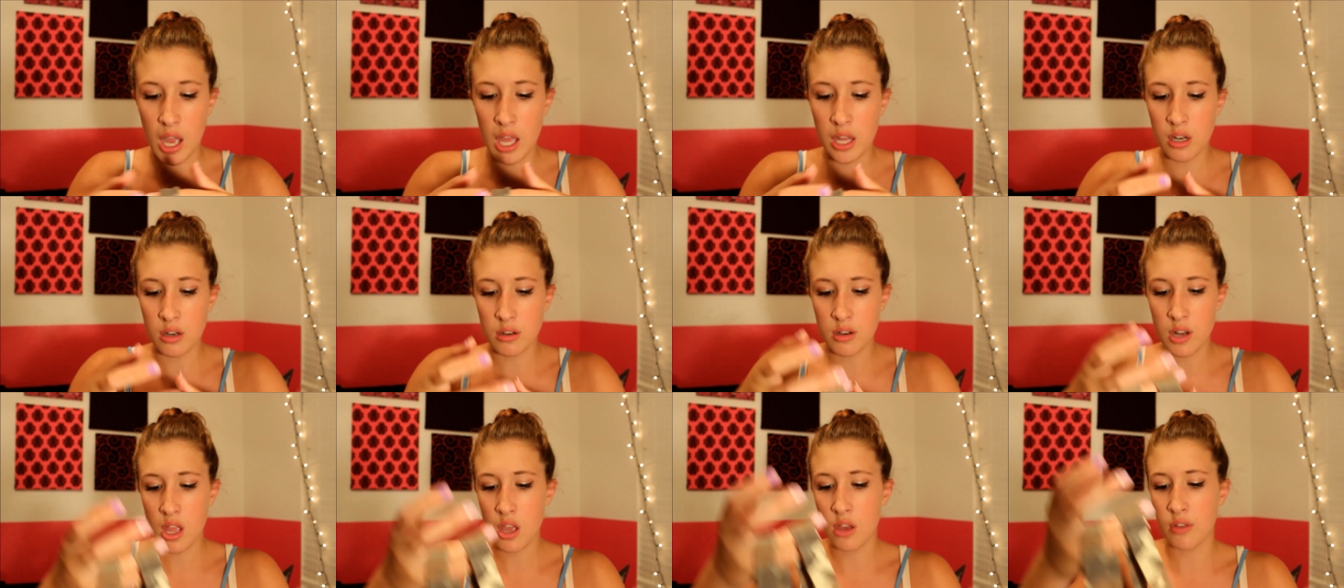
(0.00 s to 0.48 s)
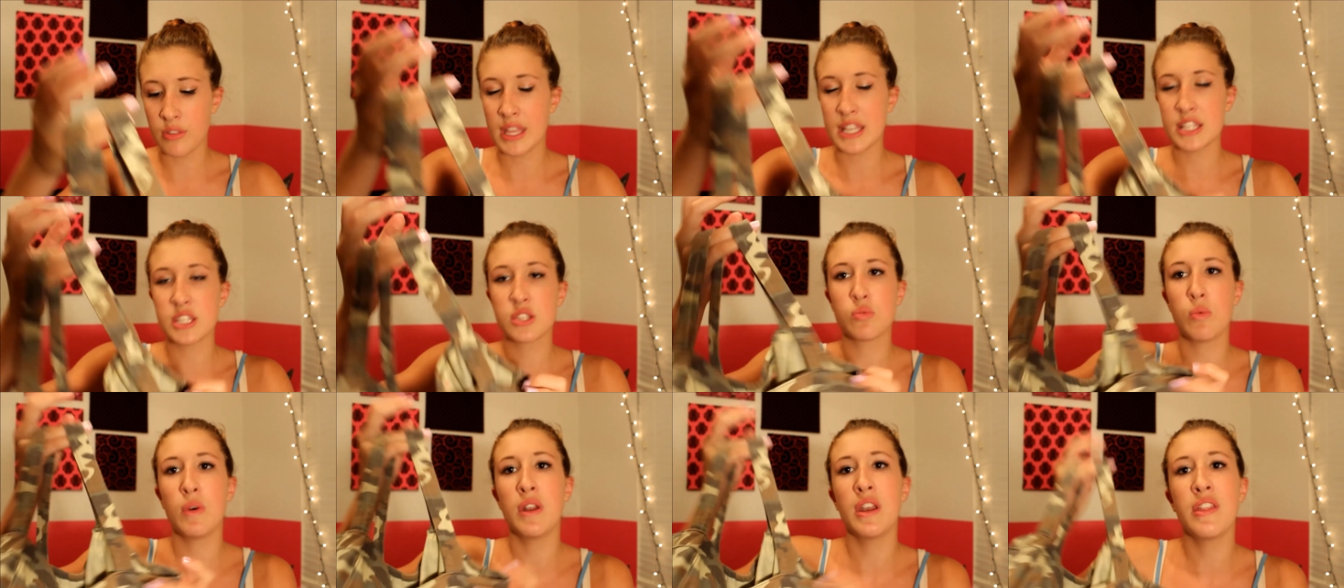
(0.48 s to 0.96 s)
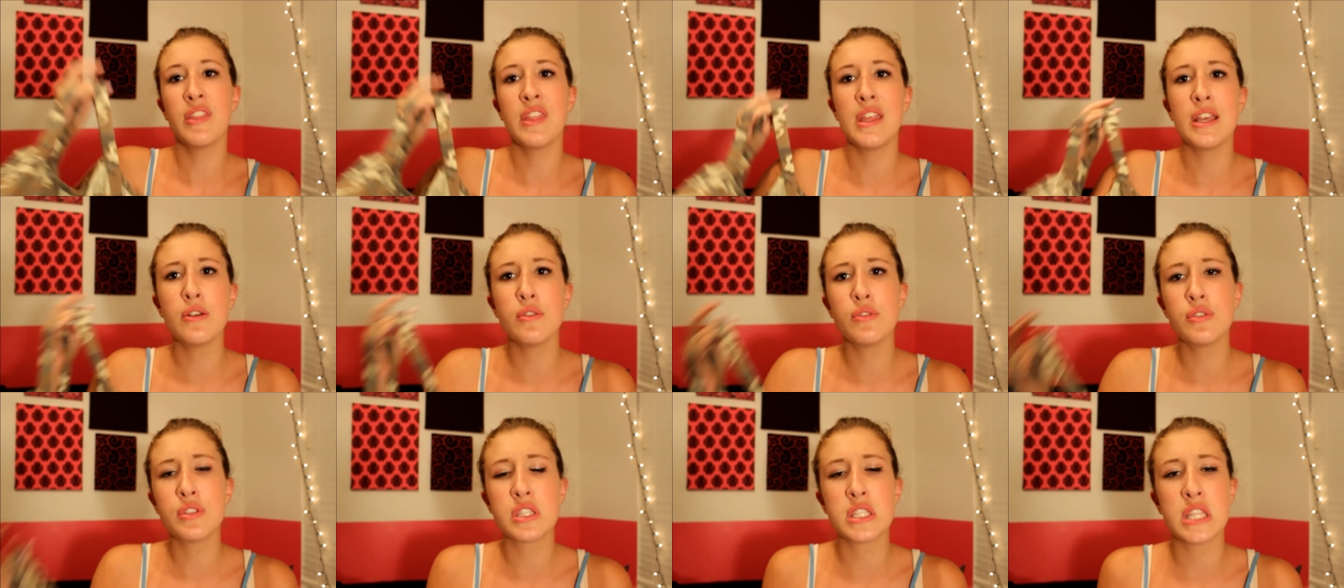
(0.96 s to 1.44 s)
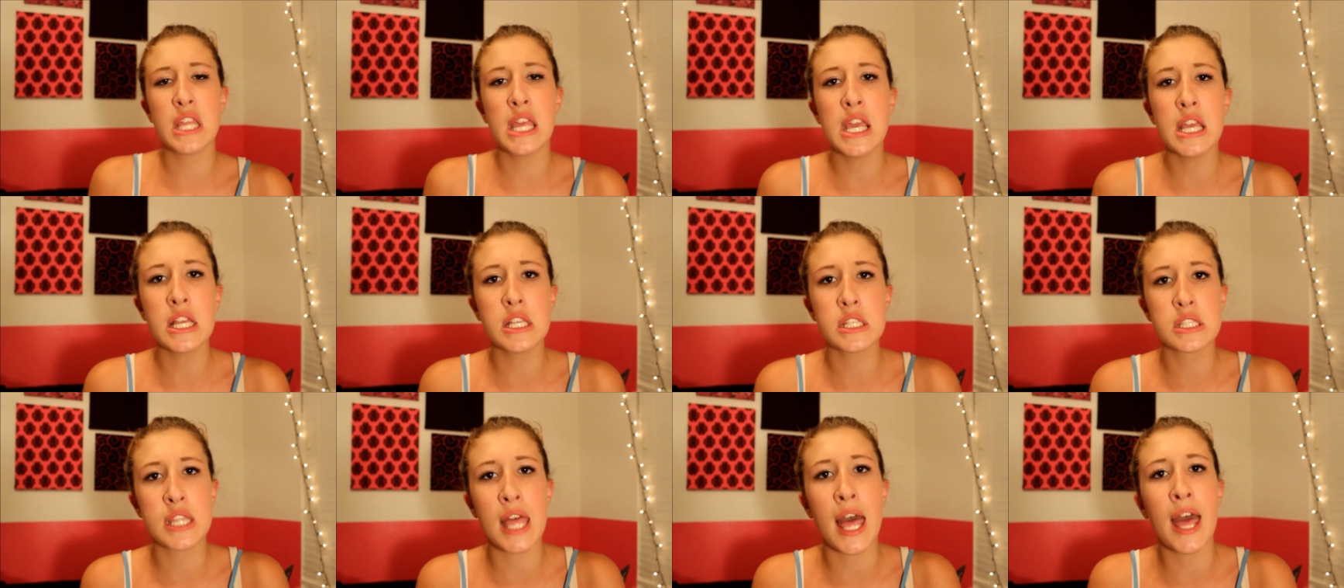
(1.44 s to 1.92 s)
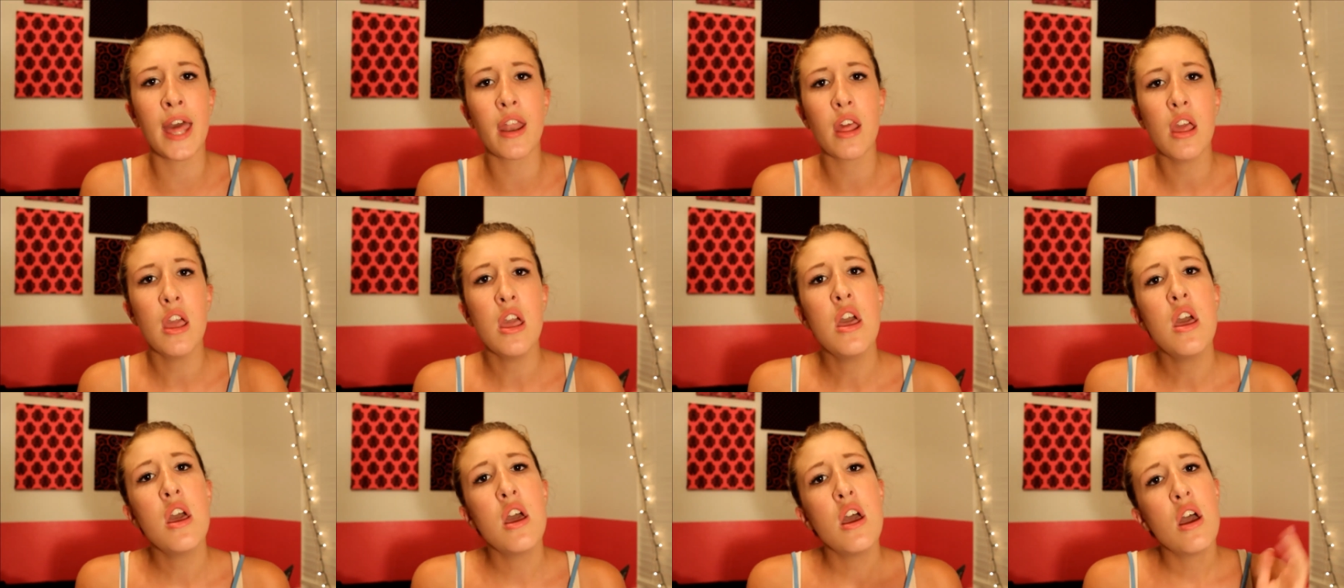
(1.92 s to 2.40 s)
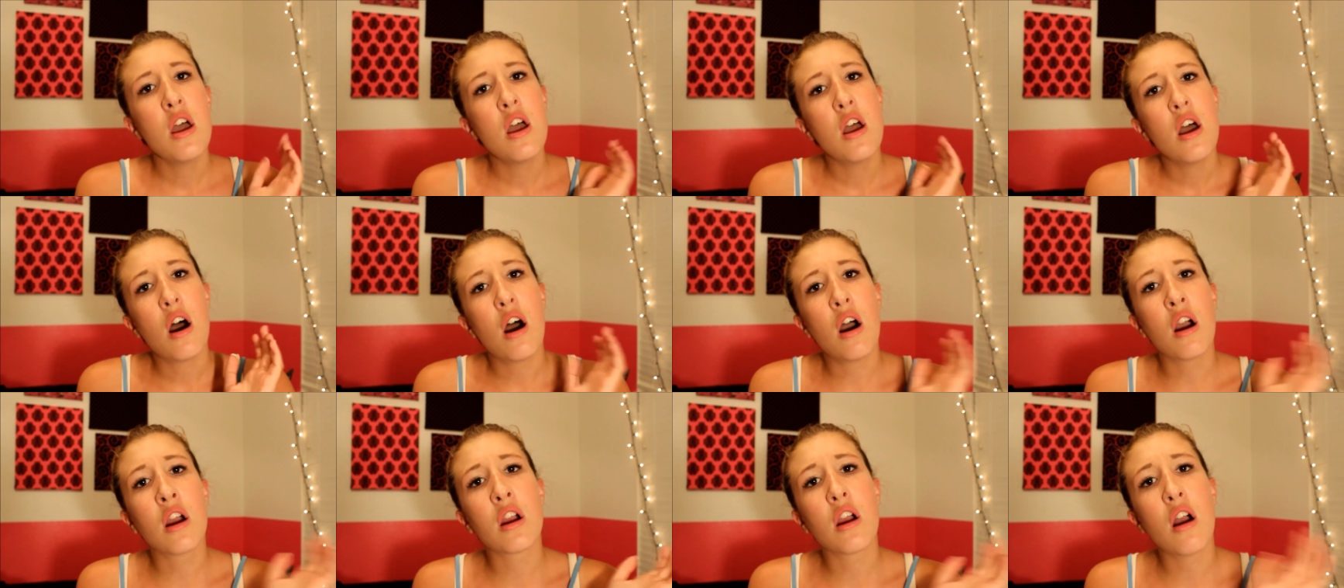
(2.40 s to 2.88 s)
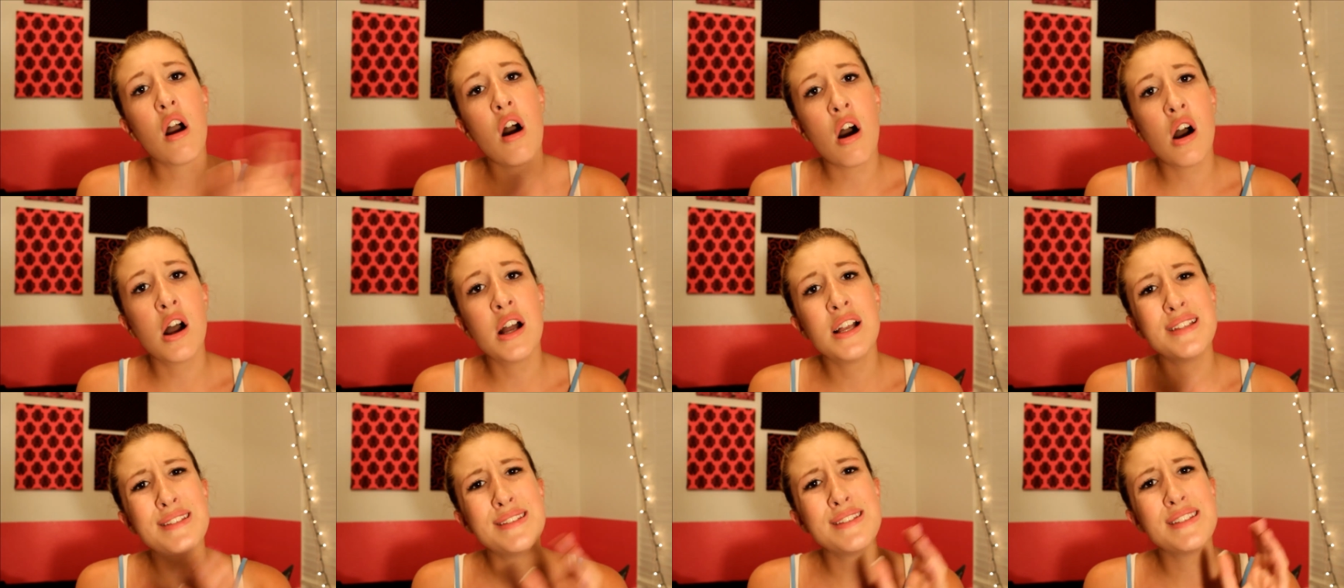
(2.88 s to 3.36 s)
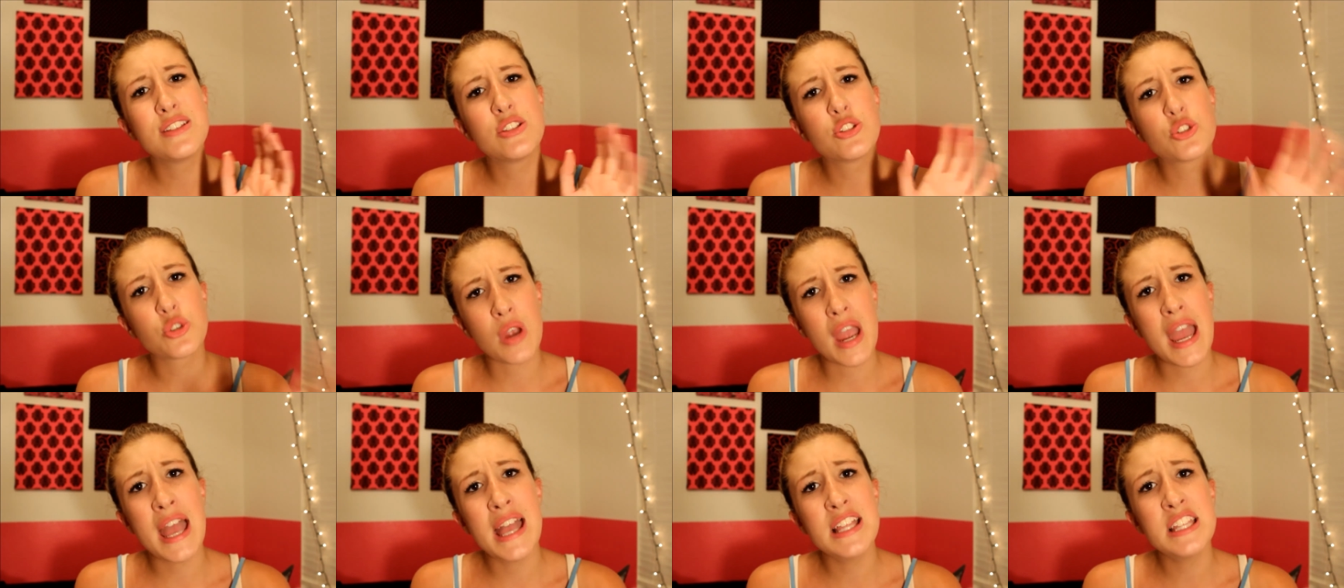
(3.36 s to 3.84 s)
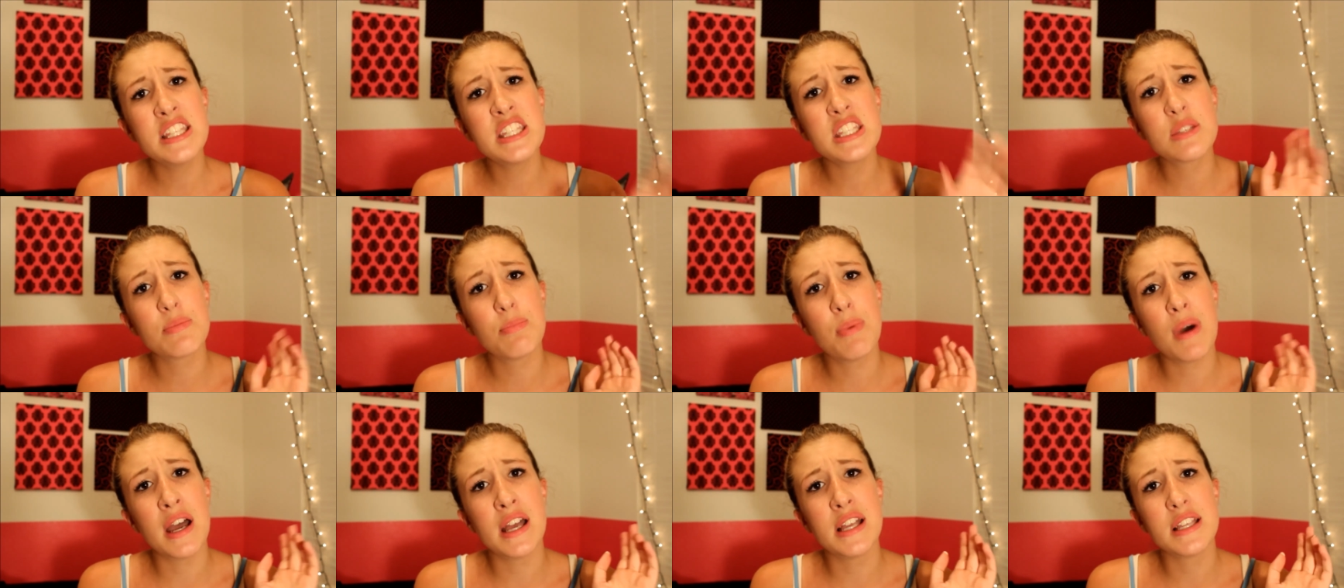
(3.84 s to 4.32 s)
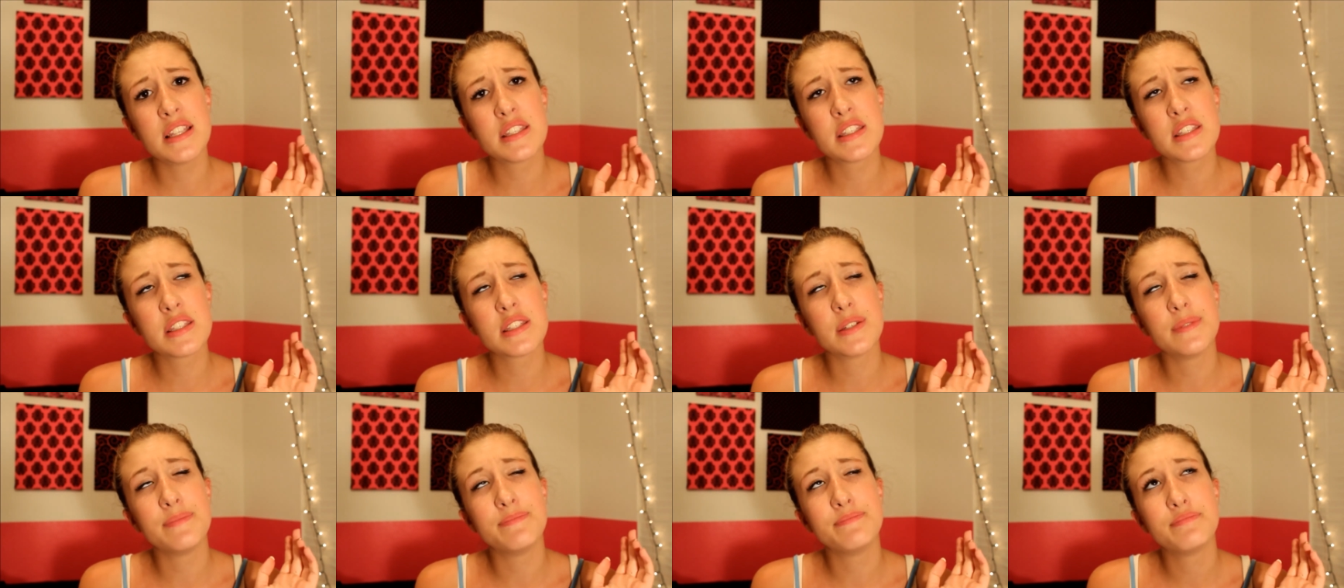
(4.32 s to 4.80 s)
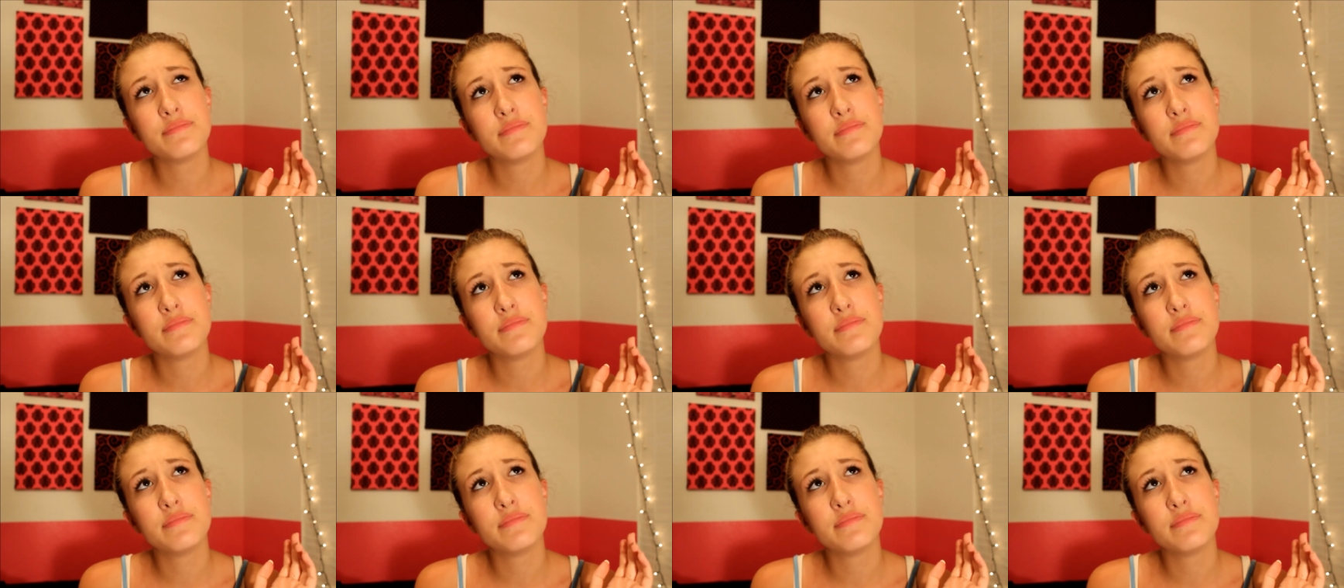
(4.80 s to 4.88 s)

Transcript: I don't know, that's one of those things that are on trends but